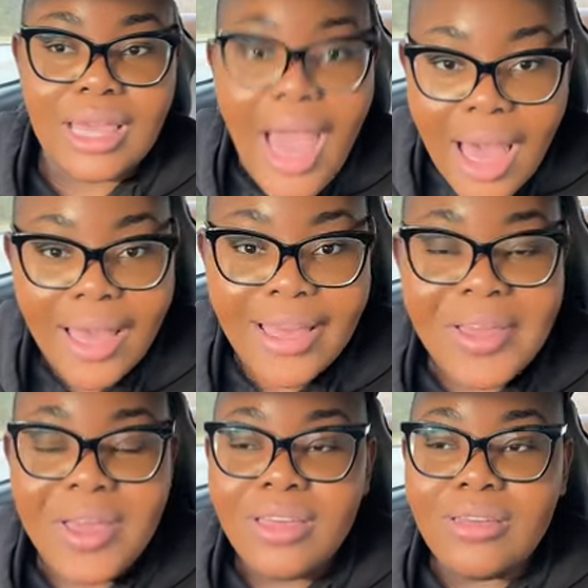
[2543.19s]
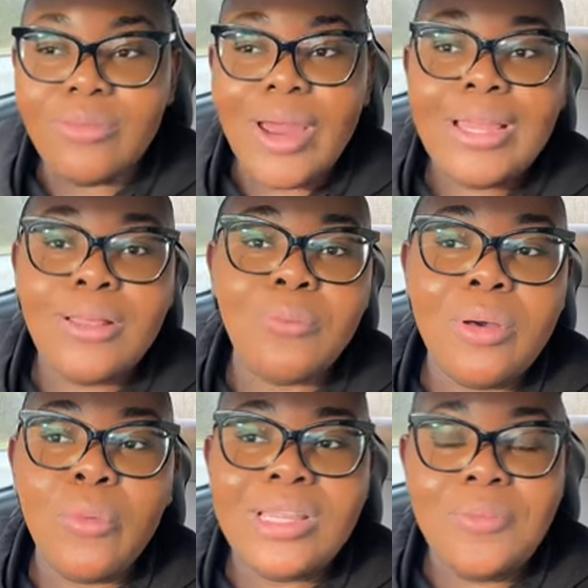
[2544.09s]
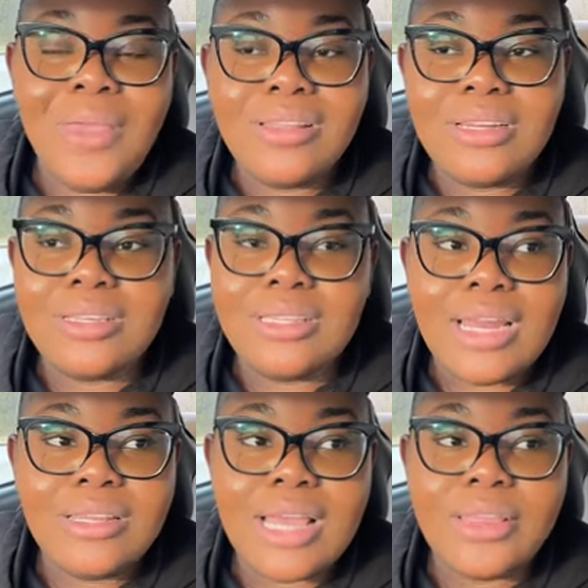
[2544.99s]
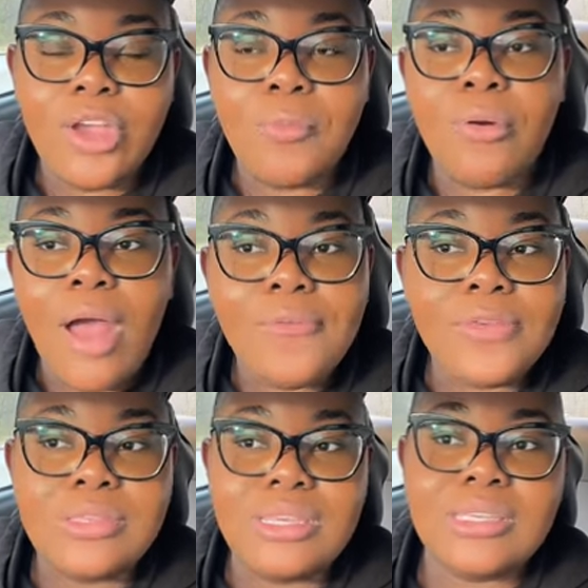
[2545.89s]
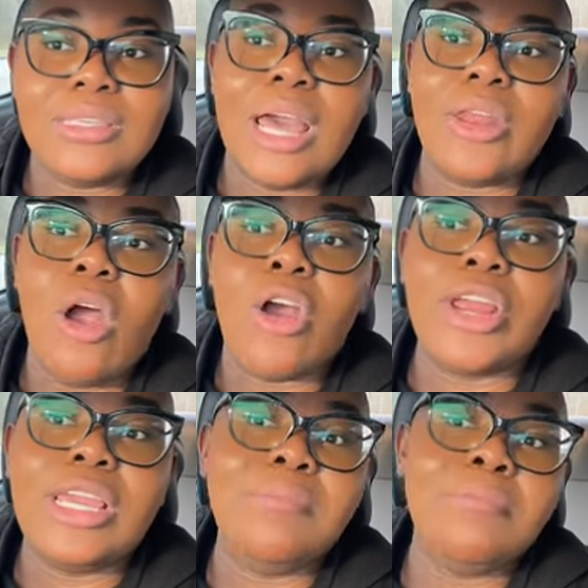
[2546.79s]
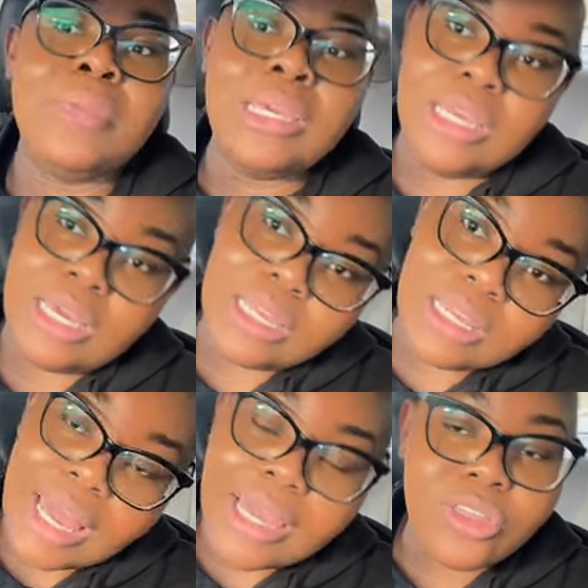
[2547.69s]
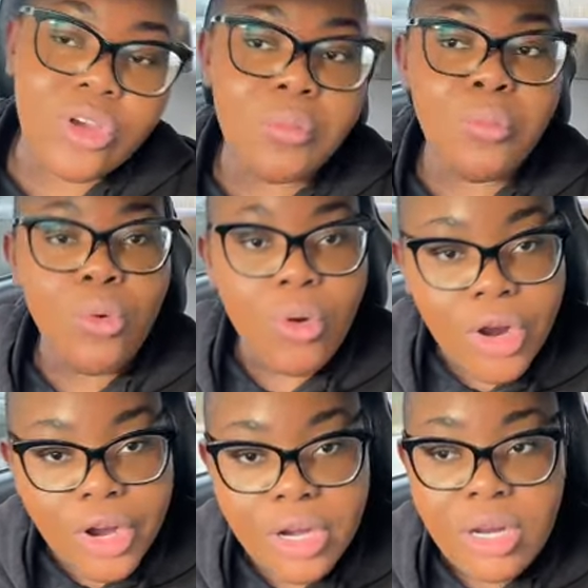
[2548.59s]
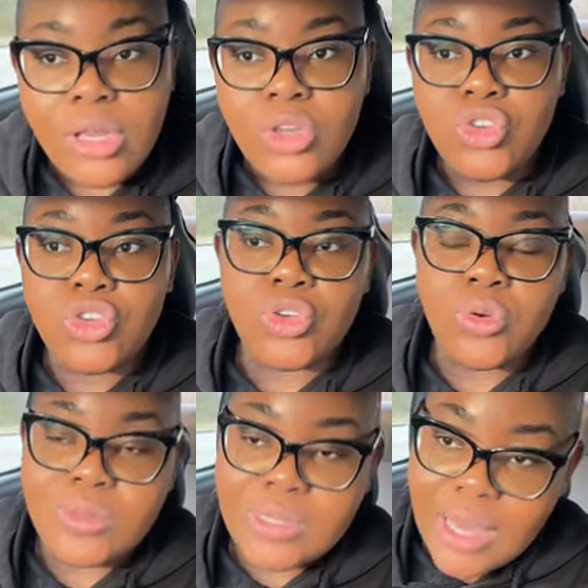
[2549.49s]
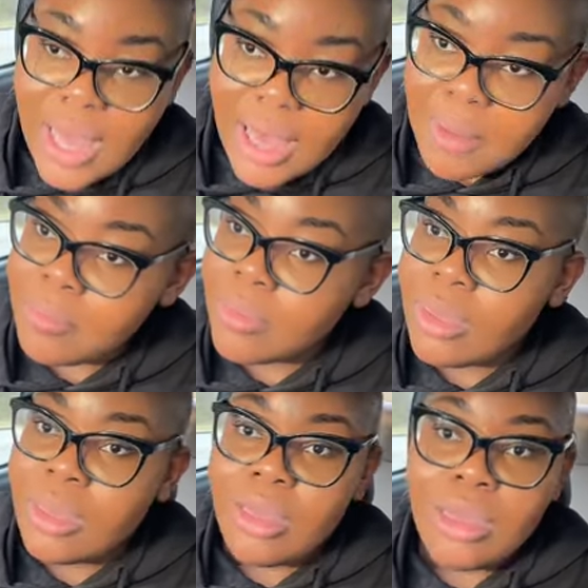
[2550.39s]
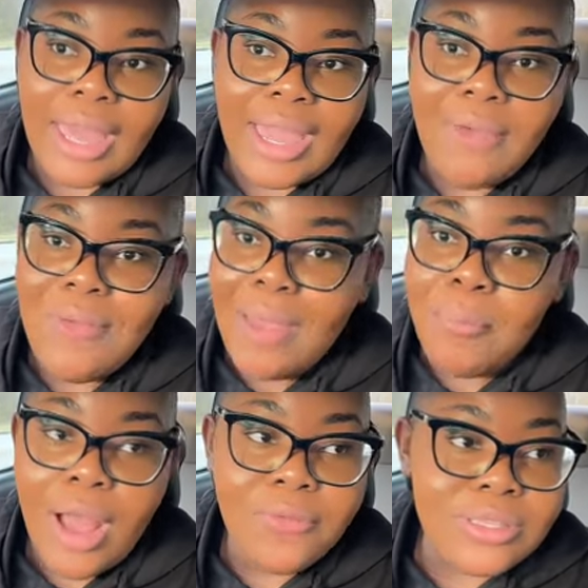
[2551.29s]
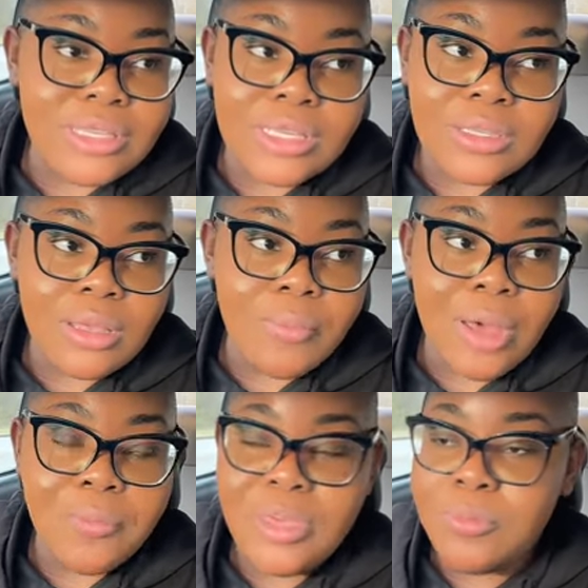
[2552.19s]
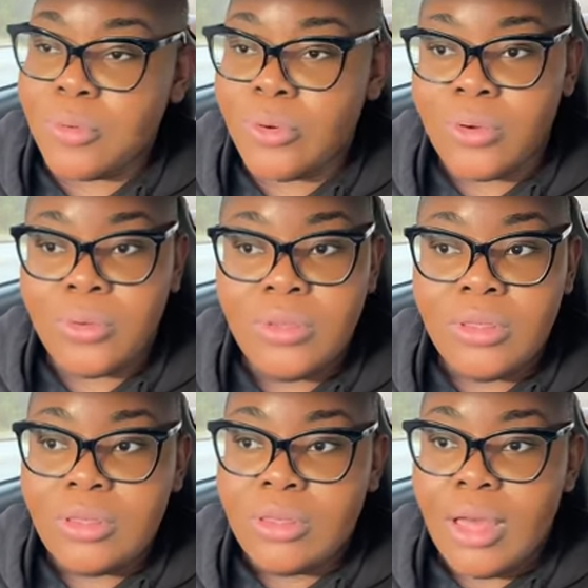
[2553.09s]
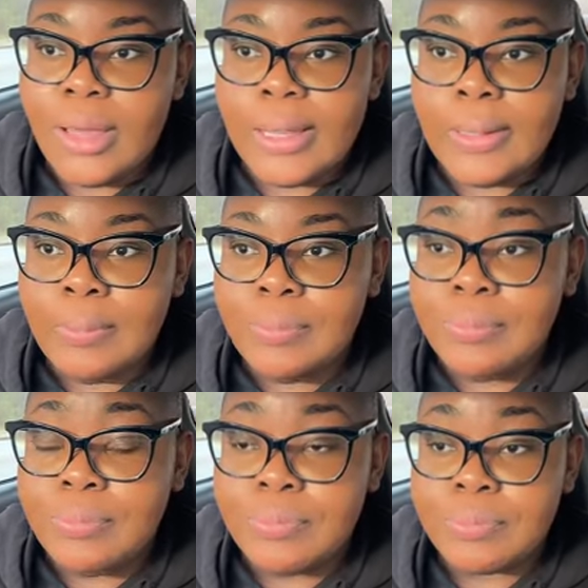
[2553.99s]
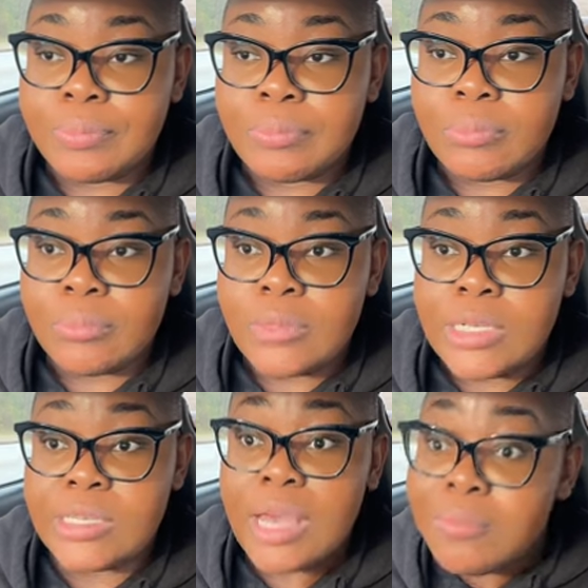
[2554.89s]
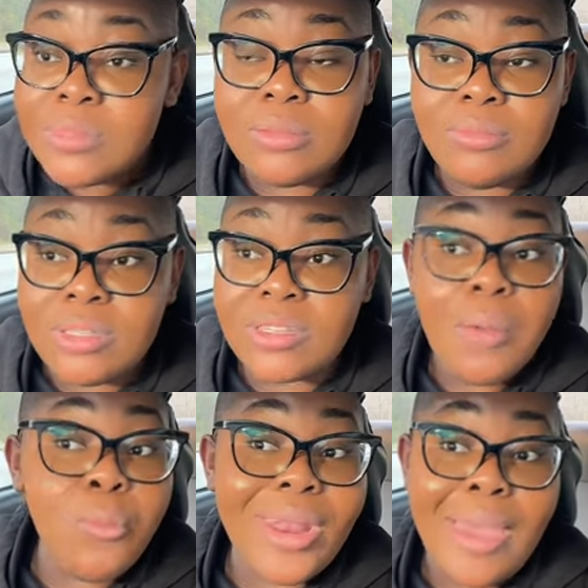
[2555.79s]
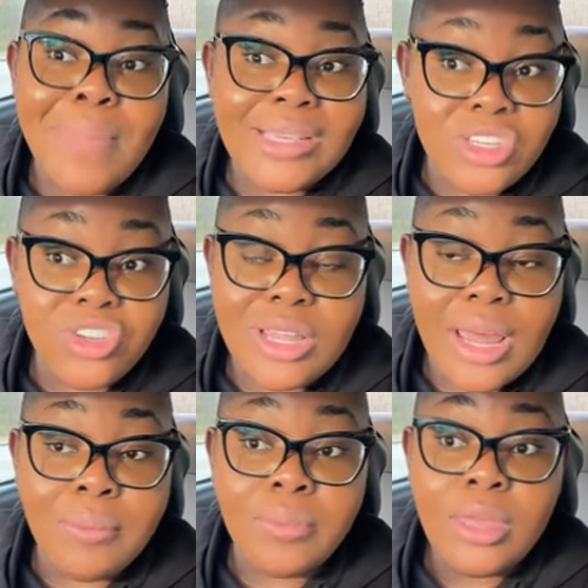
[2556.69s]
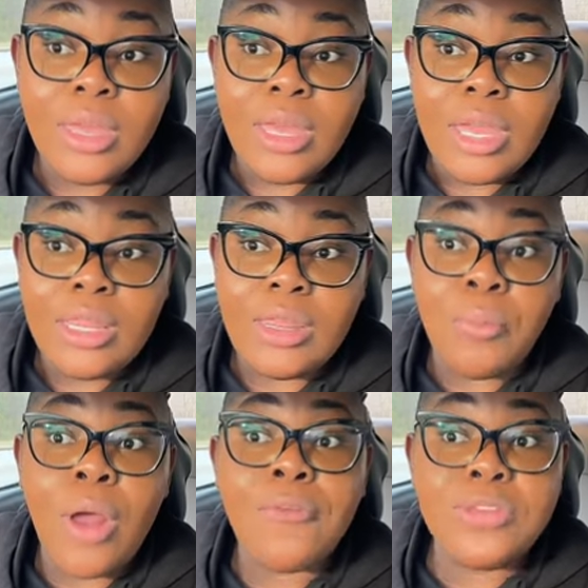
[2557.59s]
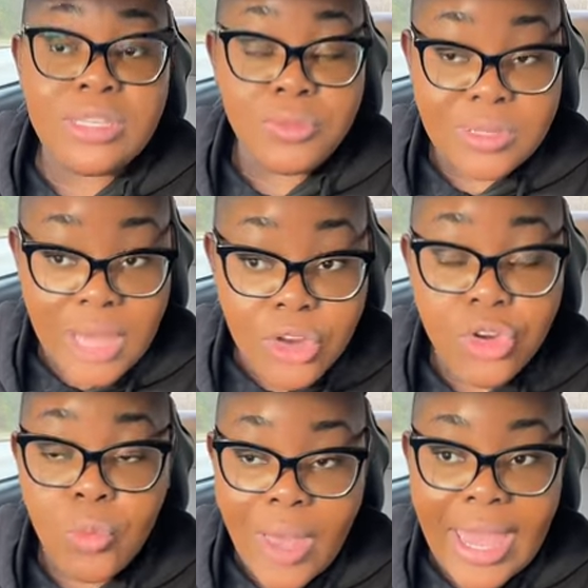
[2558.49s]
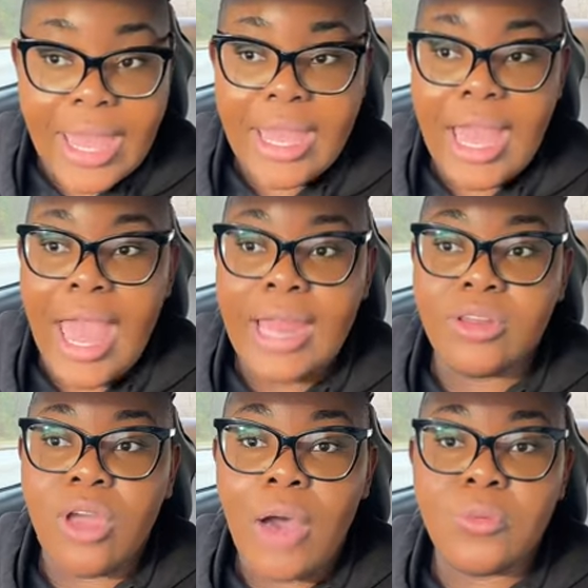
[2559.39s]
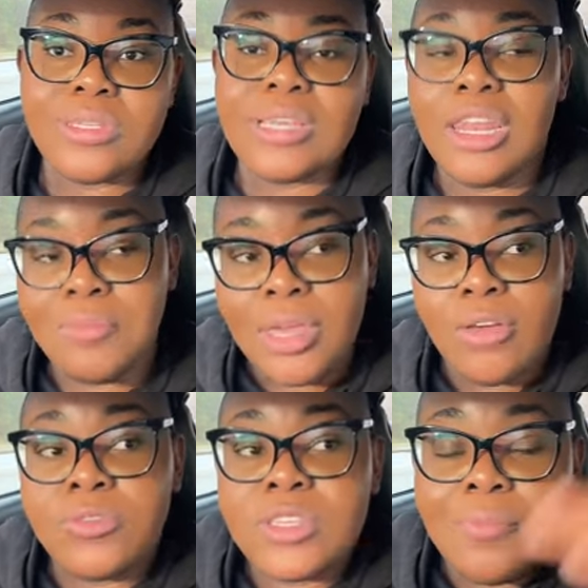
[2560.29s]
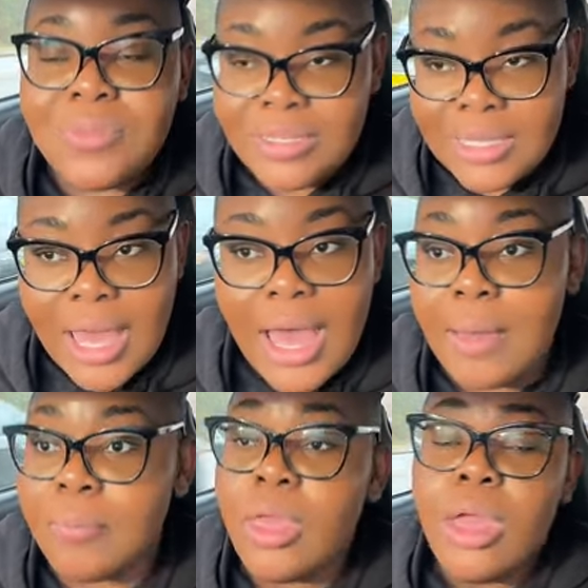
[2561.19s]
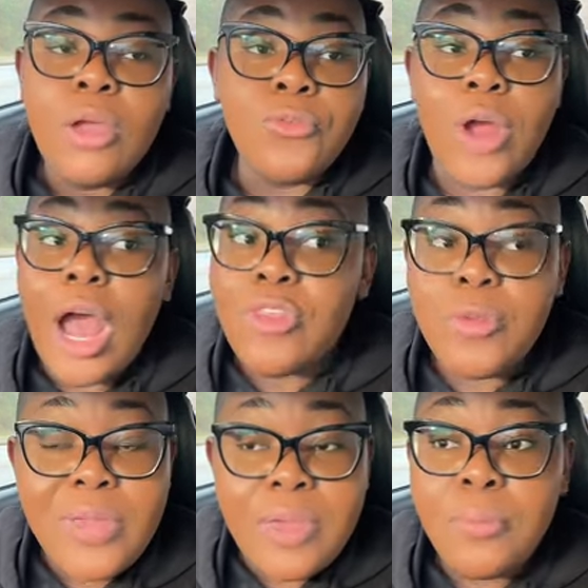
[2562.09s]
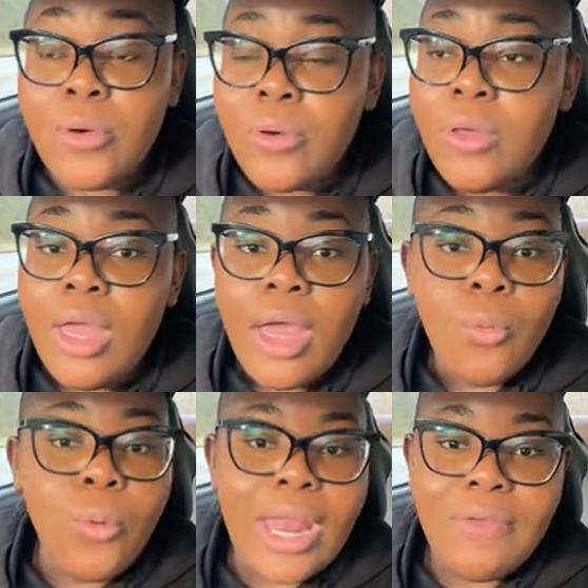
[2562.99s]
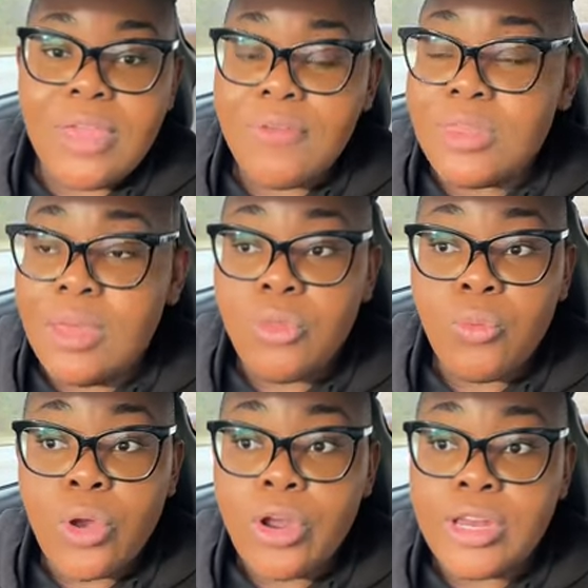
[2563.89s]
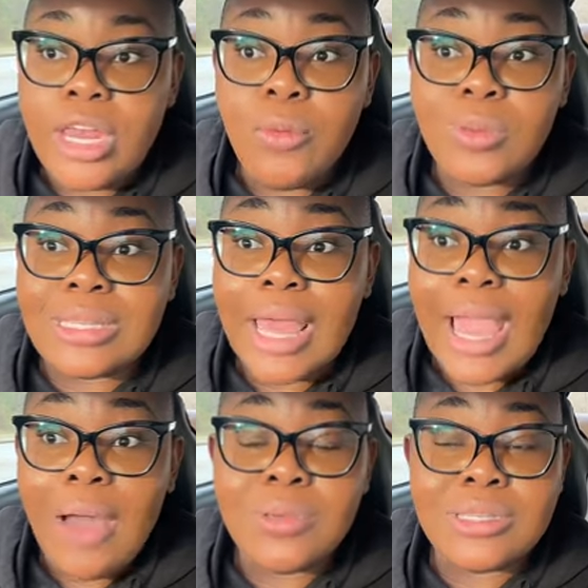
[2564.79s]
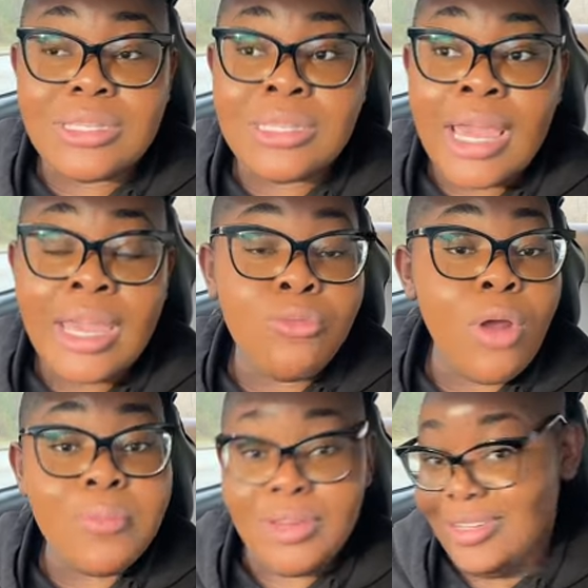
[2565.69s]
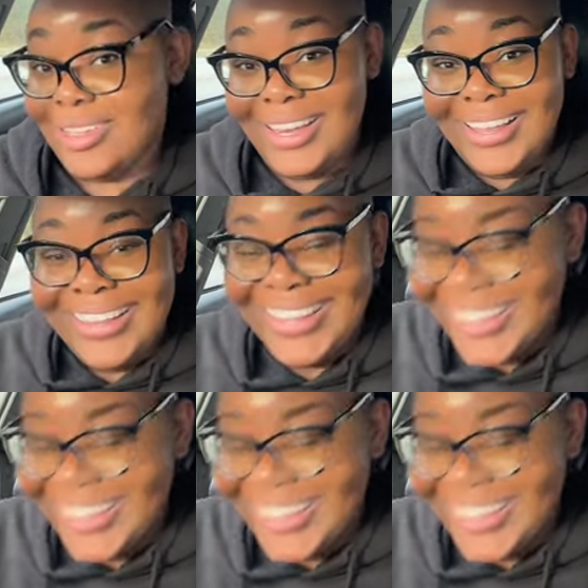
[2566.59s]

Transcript: yeah, right? But one thing we have to understand is that there are prophecies that are immediate. Like, there are more soon to come. Like, I've had prophecies about people. Um, some, some when I messaged them, the prophecy was underway and God was telling me of something to come. For other people, when I've given them the word, it was like I was saying rubbish.